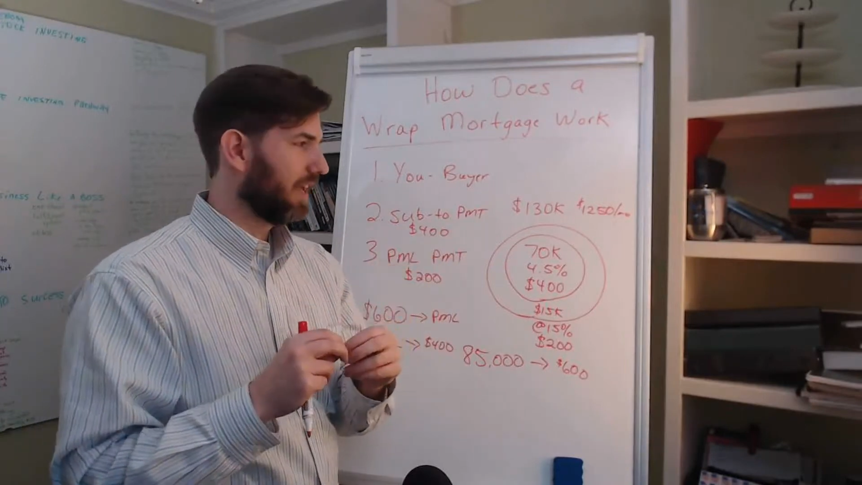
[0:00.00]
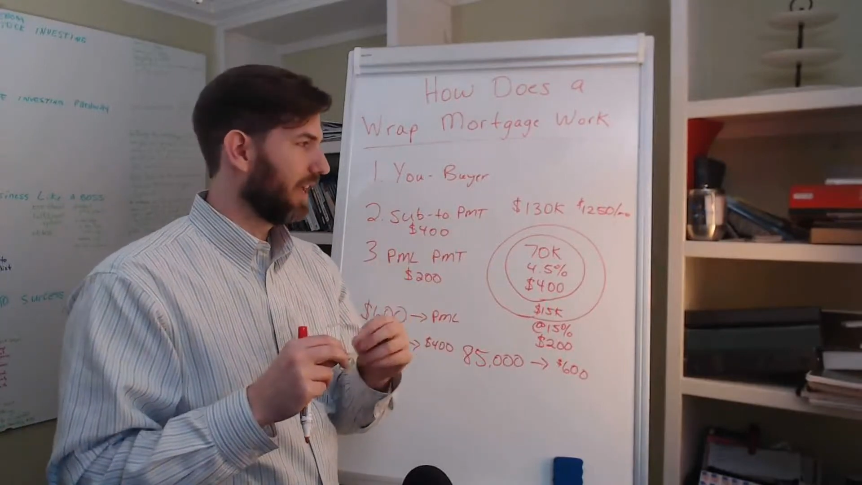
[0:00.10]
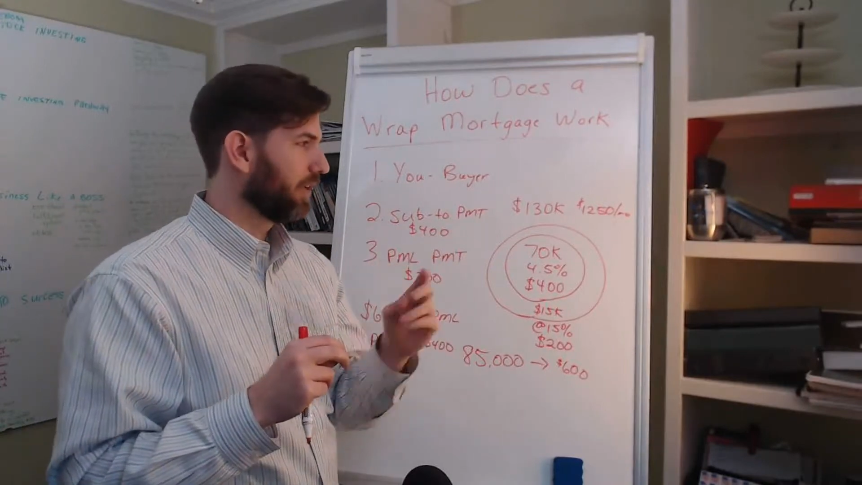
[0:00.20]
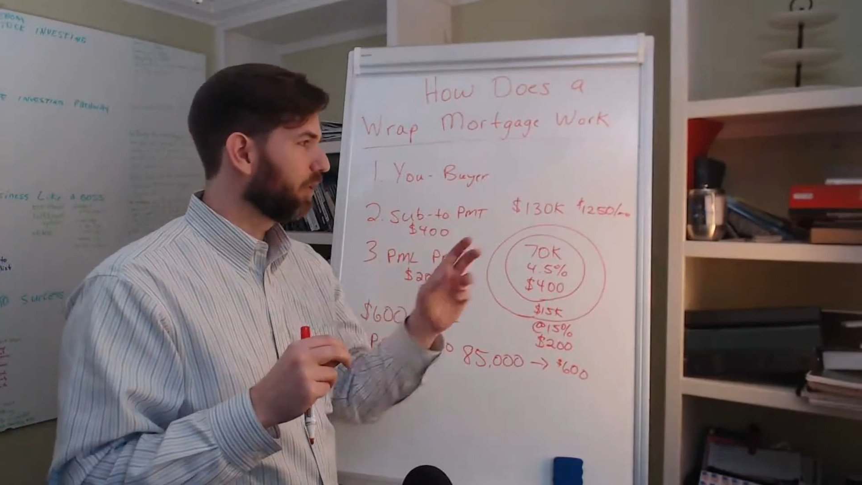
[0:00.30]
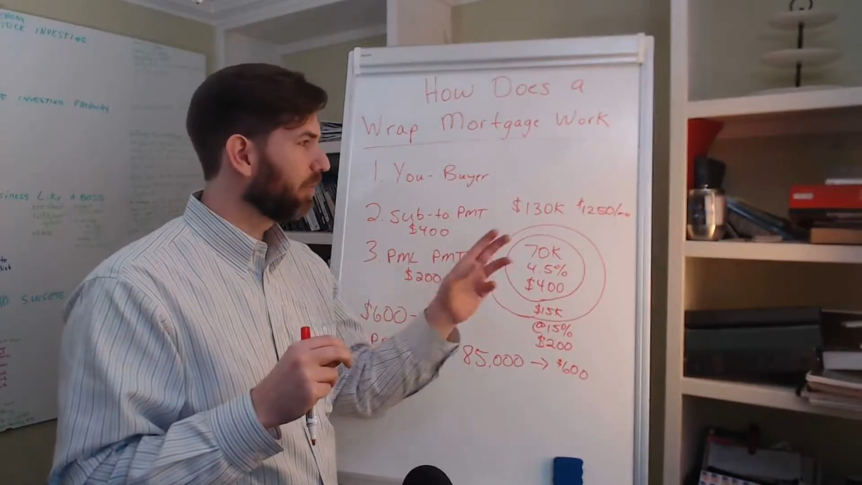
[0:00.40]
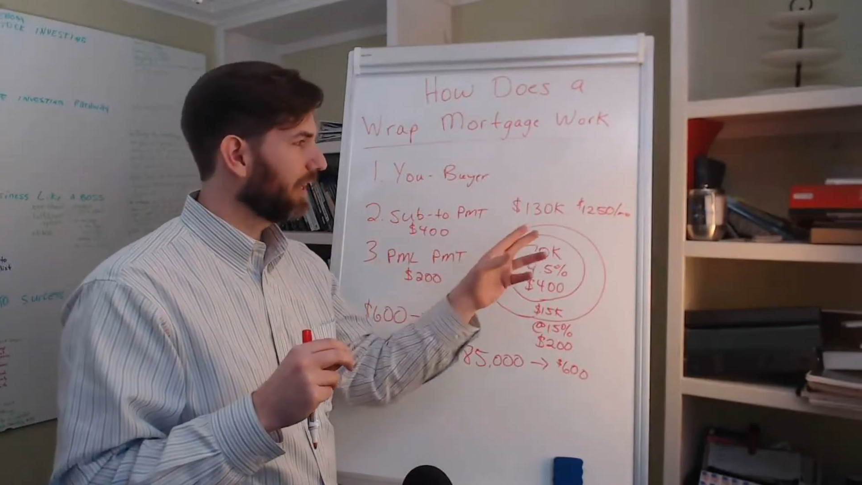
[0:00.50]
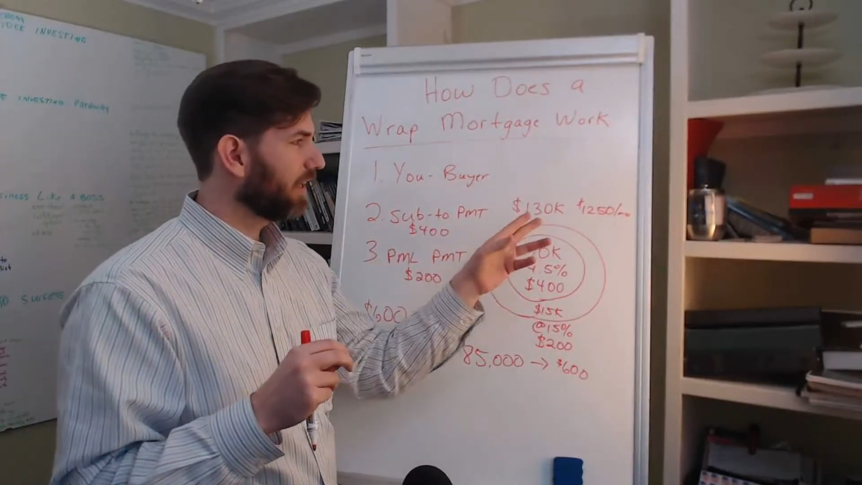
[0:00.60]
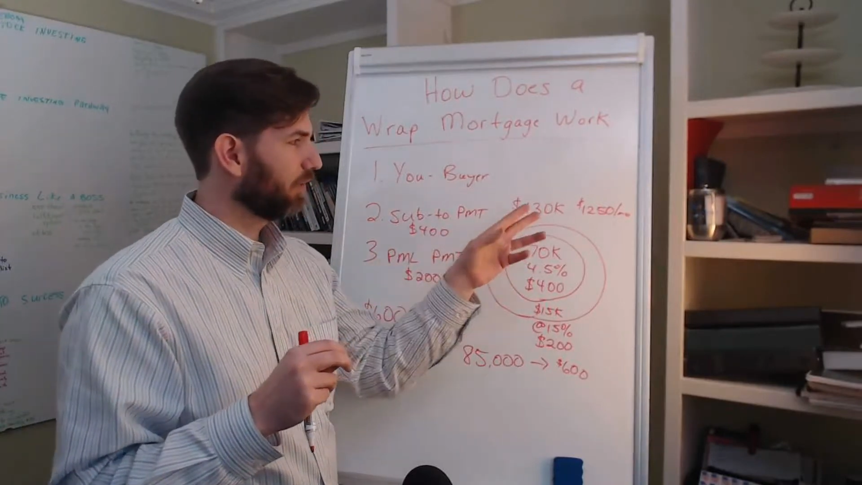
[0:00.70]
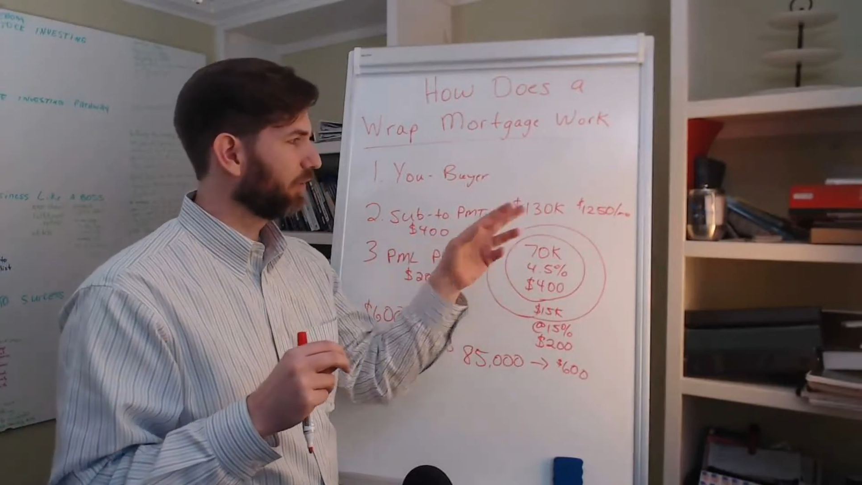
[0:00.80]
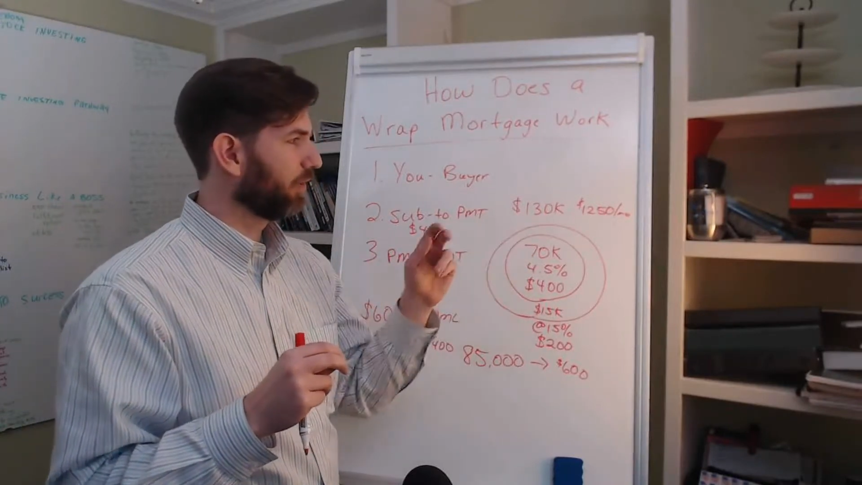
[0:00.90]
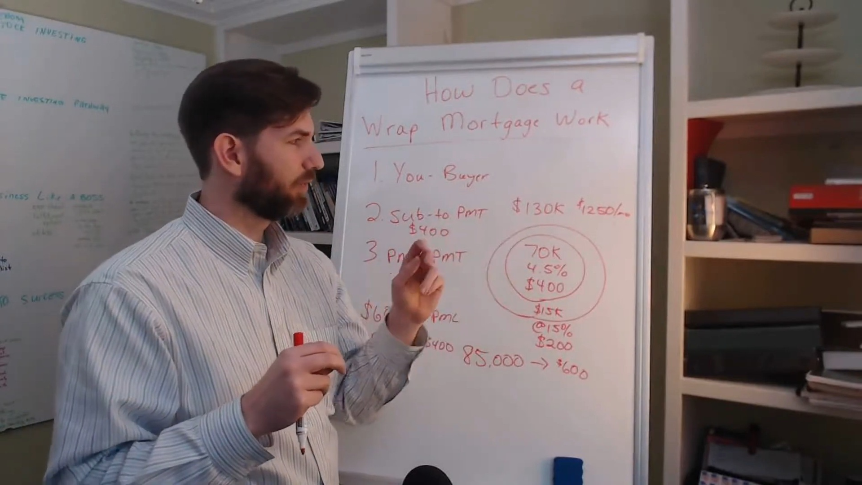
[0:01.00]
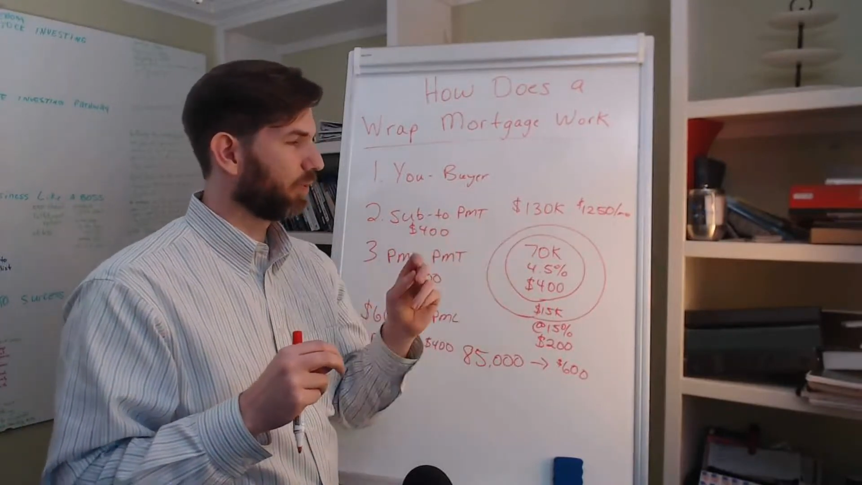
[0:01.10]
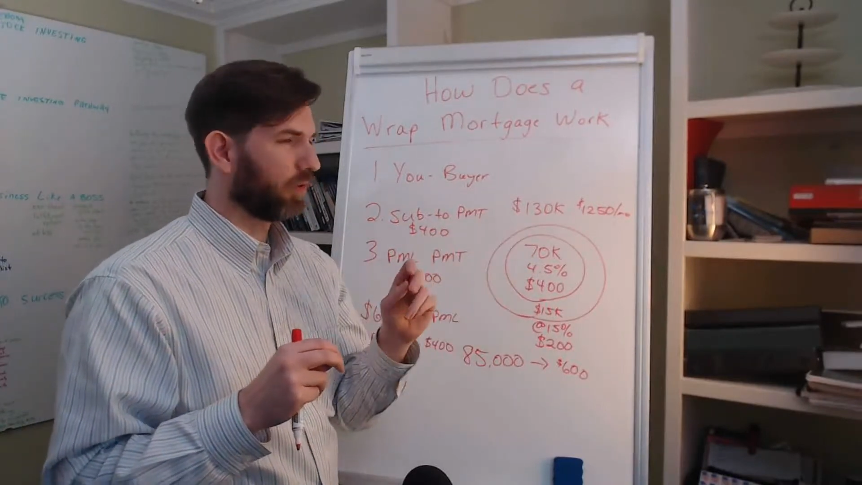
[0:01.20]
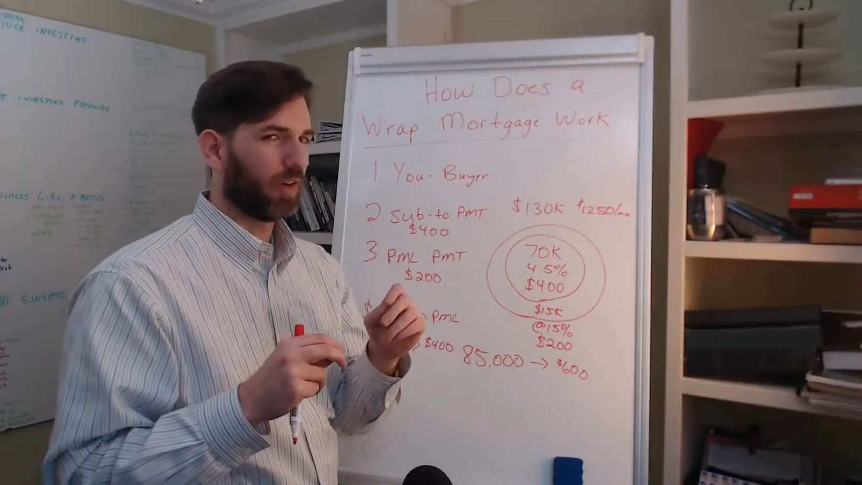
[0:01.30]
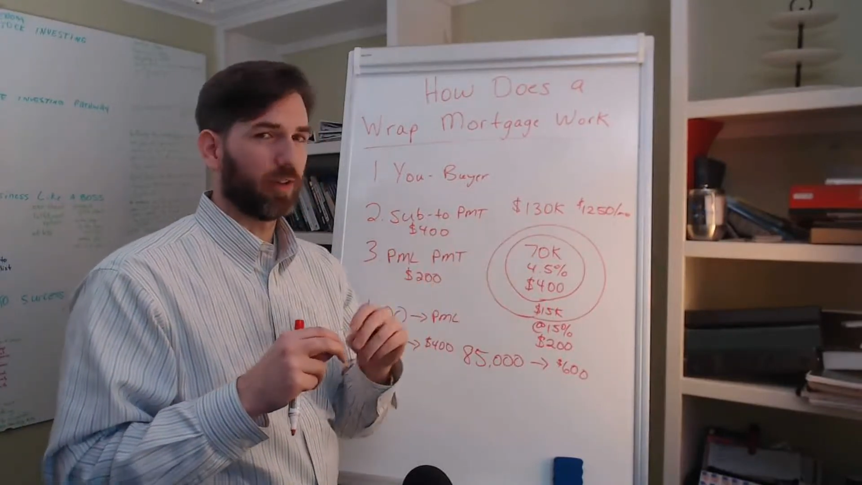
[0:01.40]
and you're making $300 or
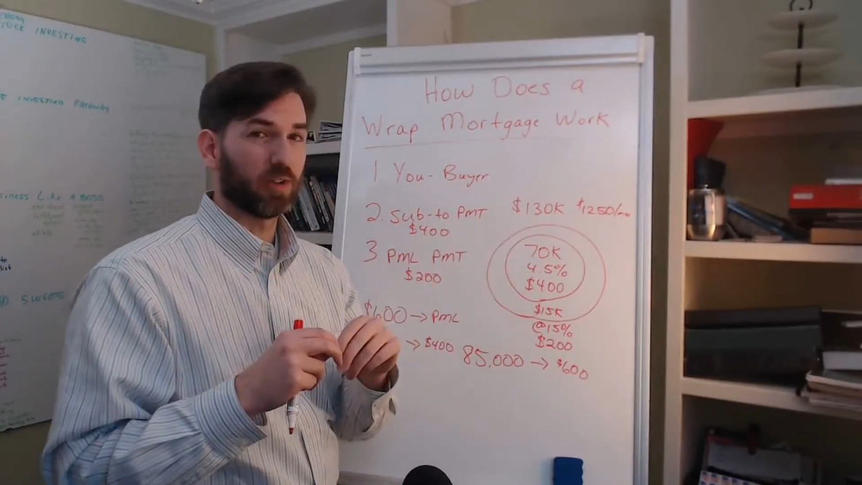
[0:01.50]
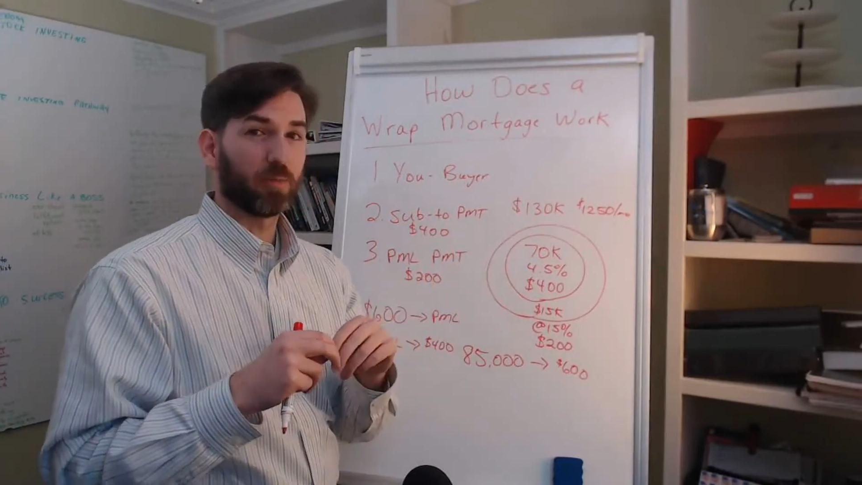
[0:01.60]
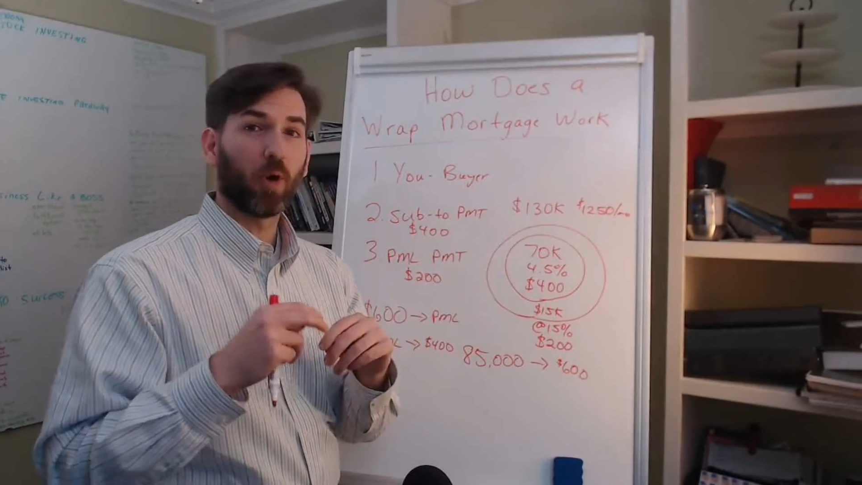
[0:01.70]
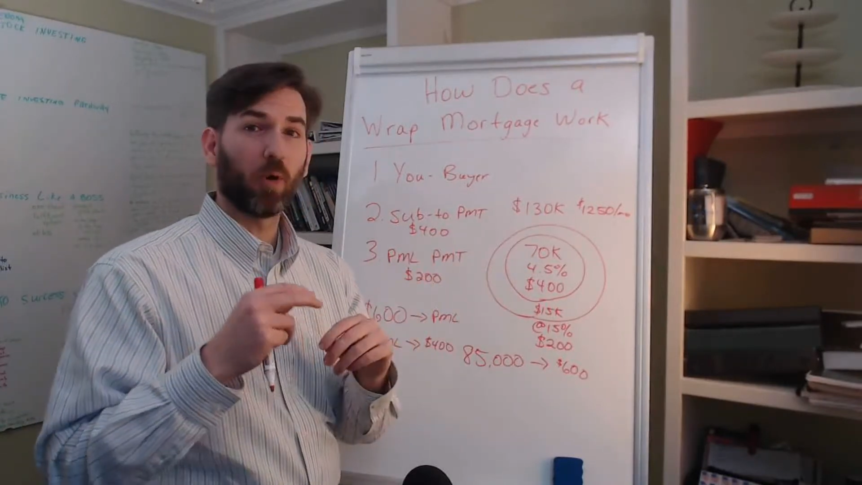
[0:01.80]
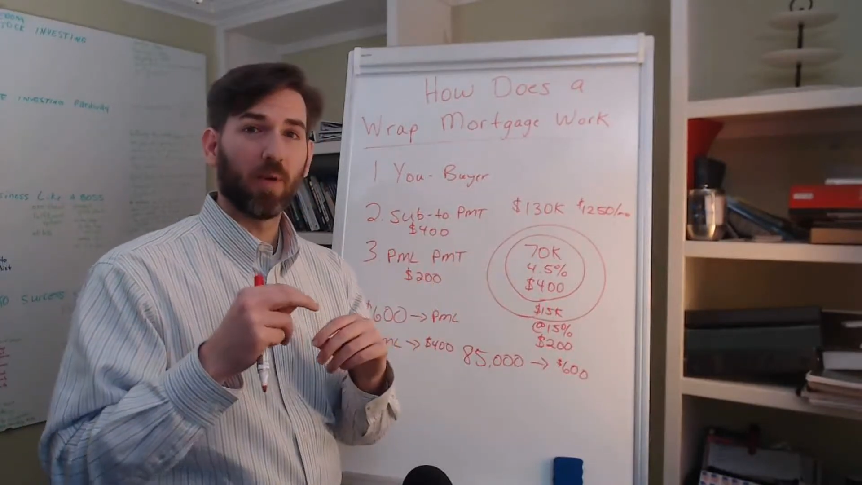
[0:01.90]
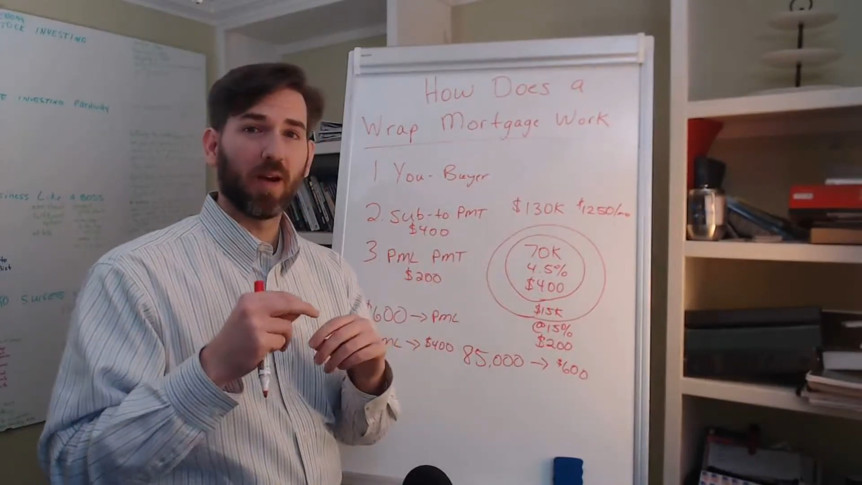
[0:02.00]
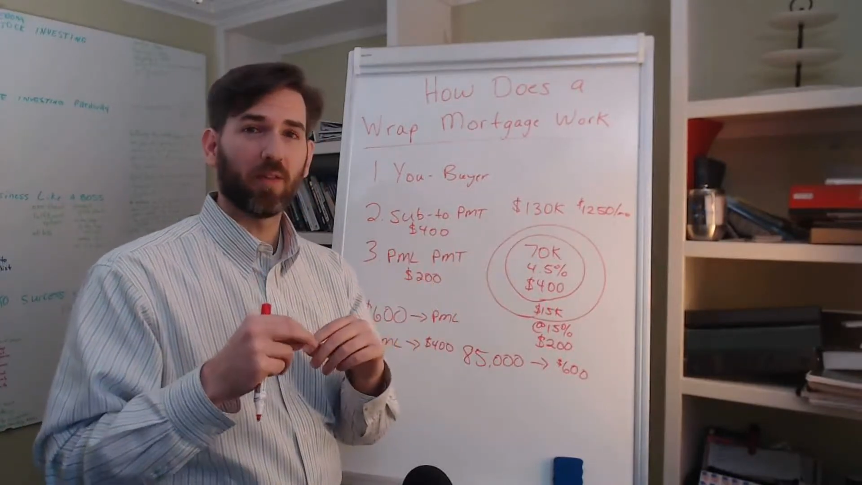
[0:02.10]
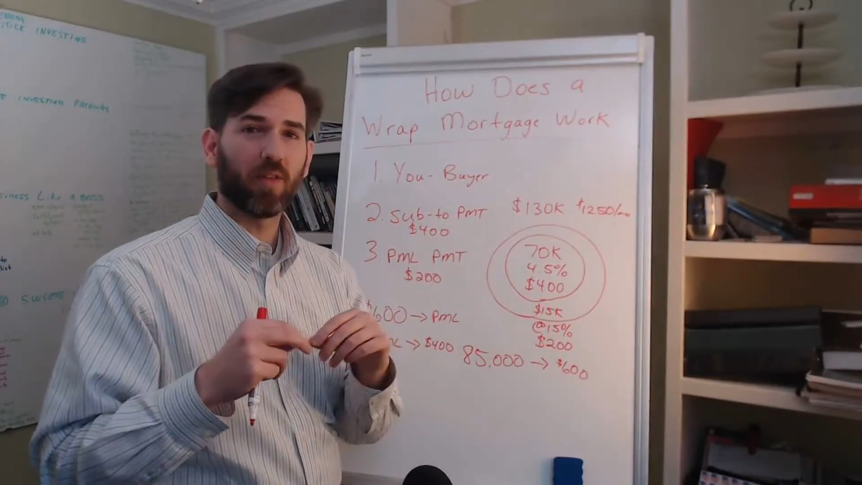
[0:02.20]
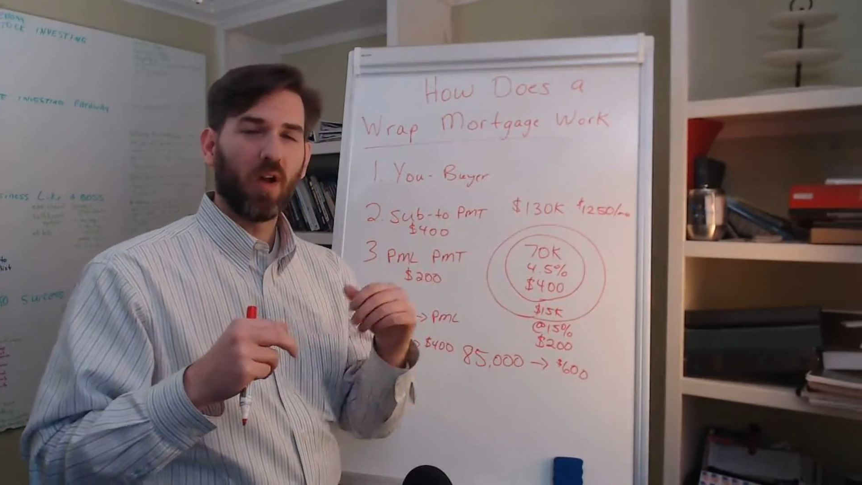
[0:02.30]
$400 per month